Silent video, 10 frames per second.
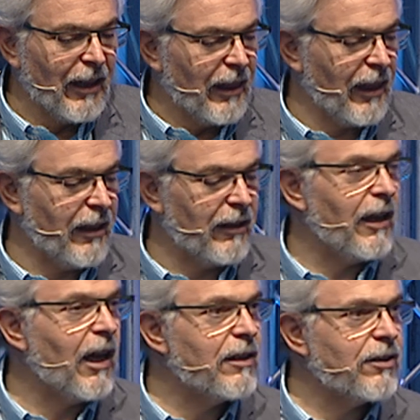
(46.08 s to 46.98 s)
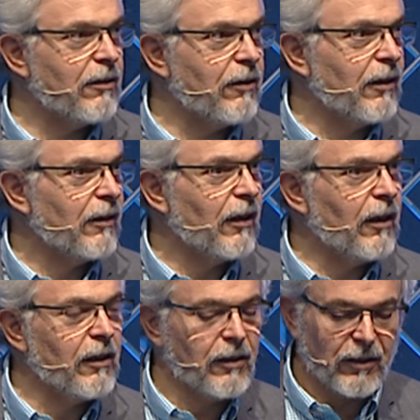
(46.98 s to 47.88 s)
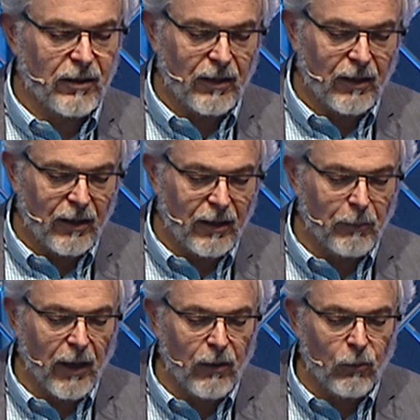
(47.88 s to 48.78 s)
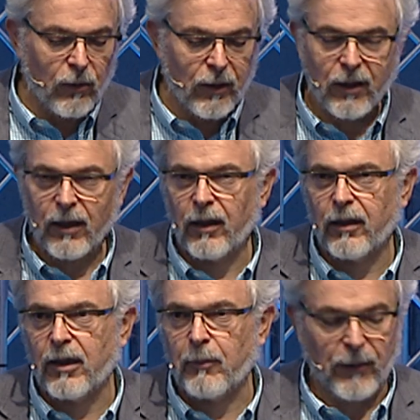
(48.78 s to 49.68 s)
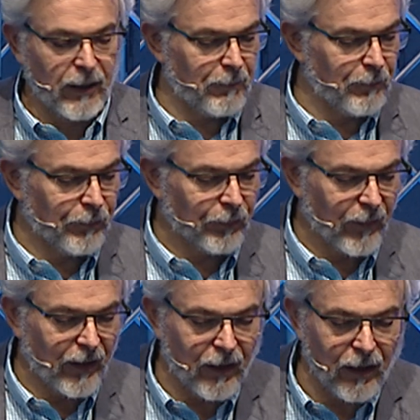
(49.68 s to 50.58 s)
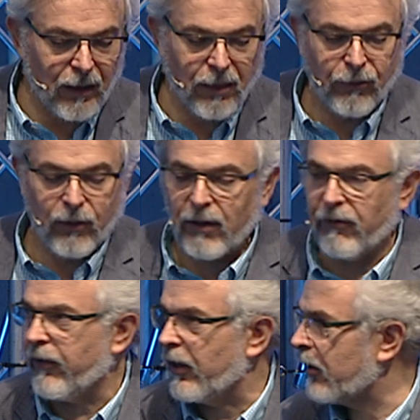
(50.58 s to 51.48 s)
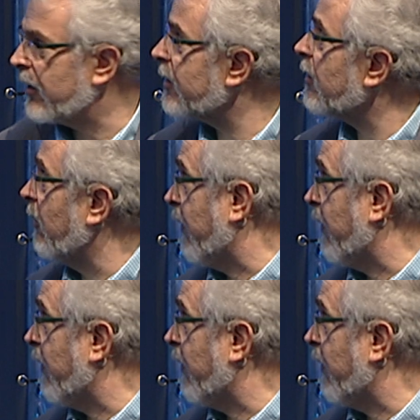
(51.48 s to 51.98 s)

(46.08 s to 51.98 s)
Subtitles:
Then the answer is by working deeply in 3 fields of